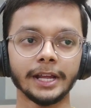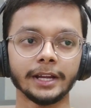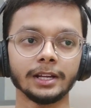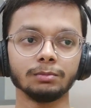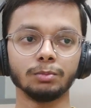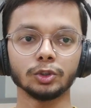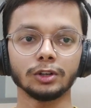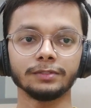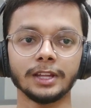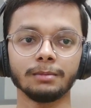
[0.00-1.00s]
taking
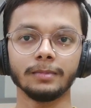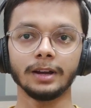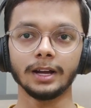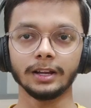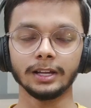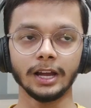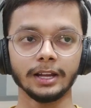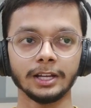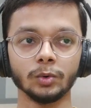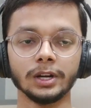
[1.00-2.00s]
both of them
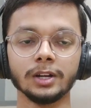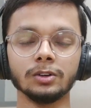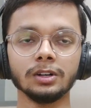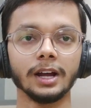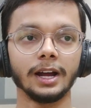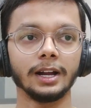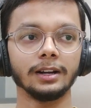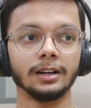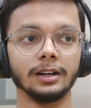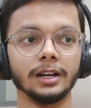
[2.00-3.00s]
equally good
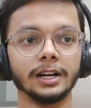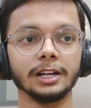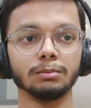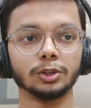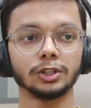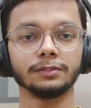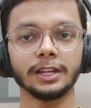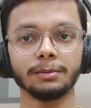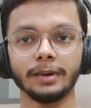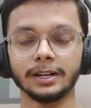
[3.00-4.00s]
and learning both of
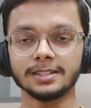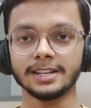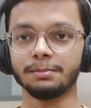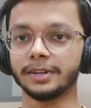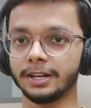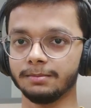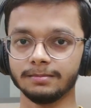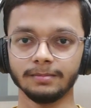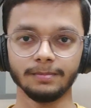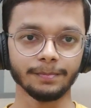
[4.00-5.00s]
them at the same time.